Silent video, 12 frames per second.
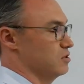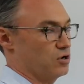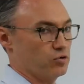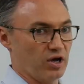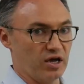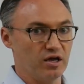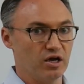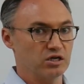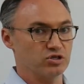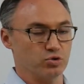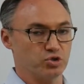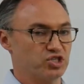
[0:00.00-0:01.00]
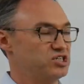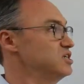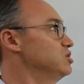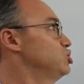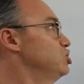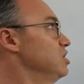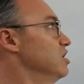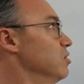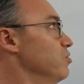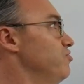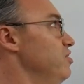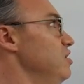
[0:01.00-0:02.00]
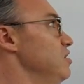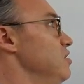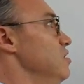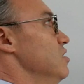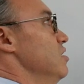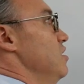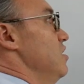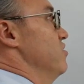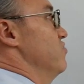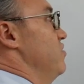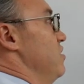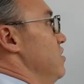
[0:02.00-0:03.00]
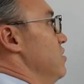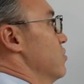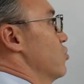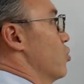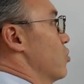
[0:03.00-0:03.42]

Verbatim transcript: Okay, so CGLD is the